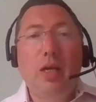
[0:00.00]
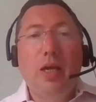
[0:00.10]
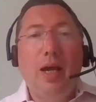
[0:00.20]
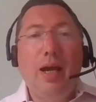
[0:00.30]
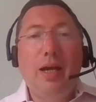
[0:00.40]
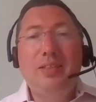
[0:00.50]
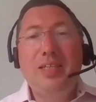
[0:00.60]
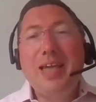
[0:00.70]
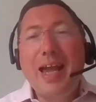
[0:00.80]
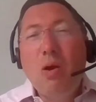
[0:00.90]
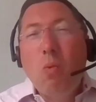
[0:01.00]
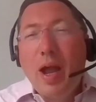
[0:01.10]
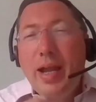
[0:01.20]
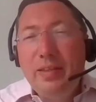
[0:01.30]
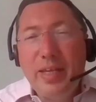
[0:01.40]
To take
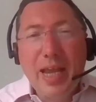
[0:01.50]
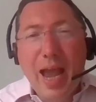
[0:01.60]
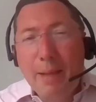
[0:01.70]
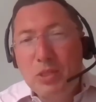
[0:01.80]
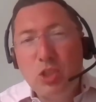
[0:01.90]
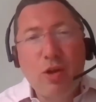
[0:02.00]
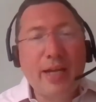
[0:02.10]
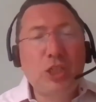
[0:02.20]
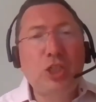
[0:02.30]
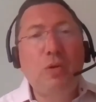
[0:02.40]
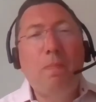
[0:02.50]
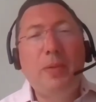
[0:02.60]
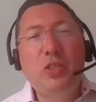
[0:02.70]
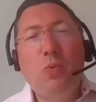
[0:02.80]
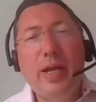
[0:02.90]
away the abstraction
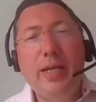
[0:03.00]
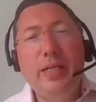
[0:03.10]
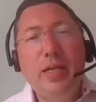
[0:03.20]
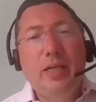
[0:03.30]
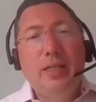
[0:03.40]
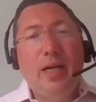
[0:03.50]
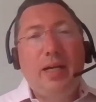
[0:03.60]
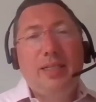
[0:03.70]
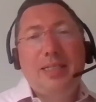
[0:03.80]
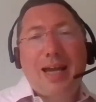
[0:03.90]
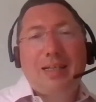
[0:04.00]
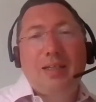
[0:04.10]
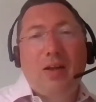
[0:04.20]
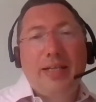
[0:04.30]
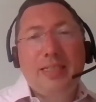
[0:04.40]
between
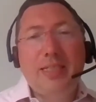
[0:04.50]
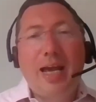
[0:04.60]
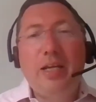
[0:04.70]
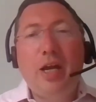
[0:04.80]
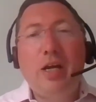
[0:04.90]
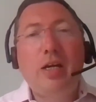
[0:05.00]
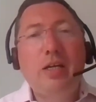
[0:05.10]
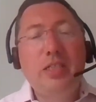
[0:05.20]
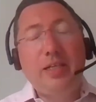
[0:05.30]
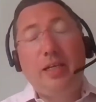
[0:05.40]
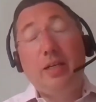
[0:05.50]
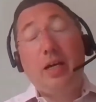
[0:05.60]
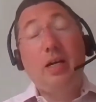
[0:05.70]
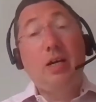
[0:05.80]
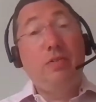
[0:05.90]
satellite, cellular,
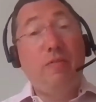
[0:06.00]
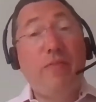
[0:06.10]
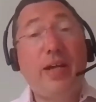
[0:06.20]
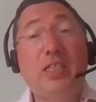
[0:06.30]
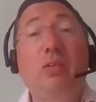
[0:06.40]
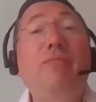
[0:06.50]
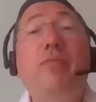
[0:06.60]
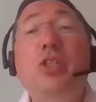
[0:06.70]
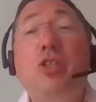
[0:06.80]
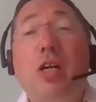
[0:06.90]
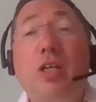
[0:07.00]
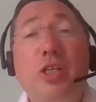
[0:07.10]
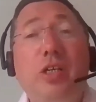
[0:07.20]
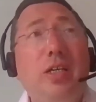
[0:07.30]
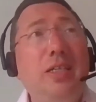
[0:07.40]
the vessel
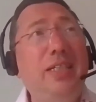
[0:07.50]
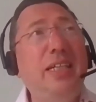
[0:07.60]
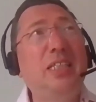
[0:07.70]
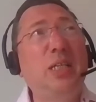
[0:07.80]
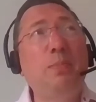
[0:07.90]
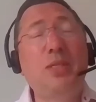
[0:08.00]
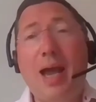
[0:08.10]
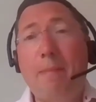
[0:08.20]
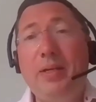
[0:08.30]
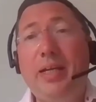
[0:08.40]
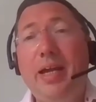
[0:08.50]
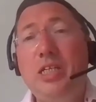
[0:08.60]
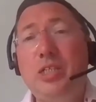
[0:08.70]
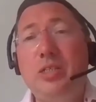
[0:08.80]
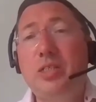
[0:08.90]
infrastructure, systems,
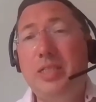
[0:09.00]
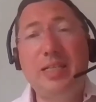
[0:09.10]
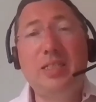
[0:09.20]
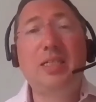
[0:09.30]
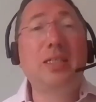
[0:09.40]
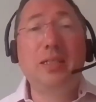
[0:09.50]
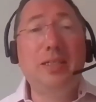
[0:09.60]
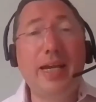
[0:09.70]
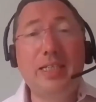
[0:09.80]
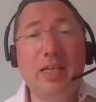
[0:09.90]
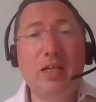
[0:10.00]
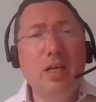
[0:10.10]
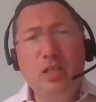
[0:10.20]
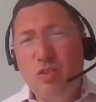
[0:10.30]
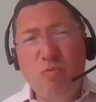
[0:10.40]
applications, sensors, and data,
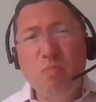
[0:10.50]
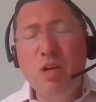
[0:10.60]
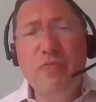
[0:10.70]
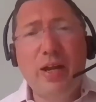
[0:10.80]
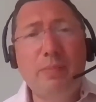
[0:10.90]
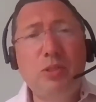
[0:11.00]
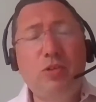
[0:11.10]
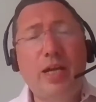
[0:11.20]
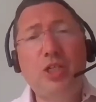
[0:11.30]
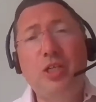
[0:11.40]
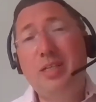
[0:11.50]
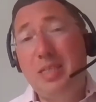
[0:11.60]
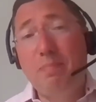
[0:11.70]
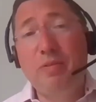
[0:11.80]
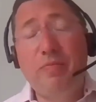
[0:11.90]
to remove that abstraction and
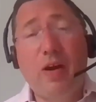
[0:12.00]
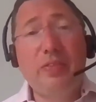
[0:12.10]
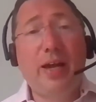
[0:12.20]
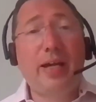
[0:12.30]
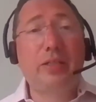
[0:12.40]
simplify that.